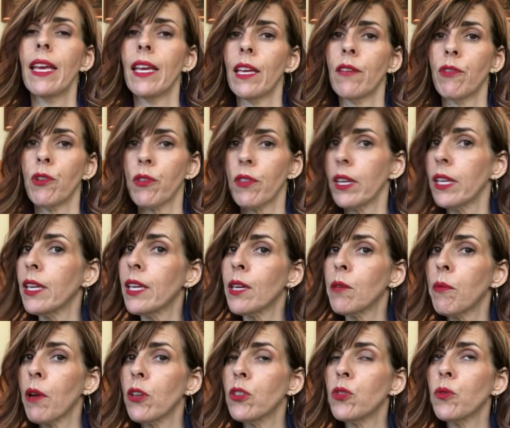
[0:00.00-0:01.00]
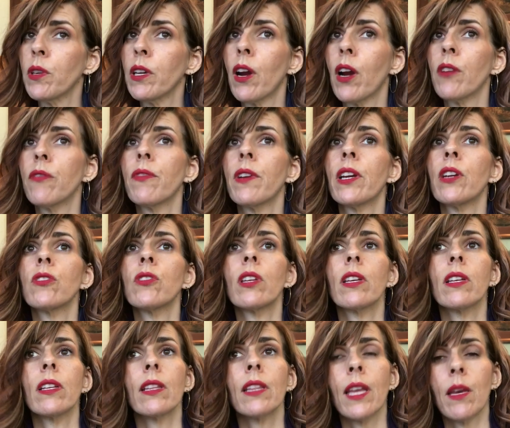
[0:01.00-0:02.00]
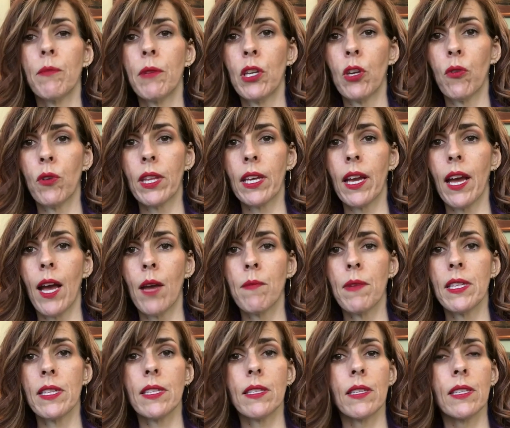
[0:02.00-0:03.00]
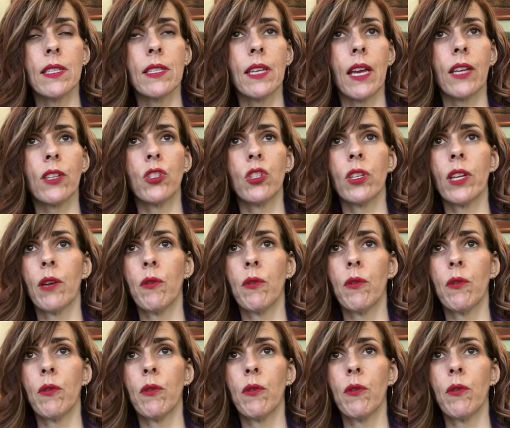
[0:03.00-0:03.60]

if you're thinking about doing art fairs, let me know in the comments section.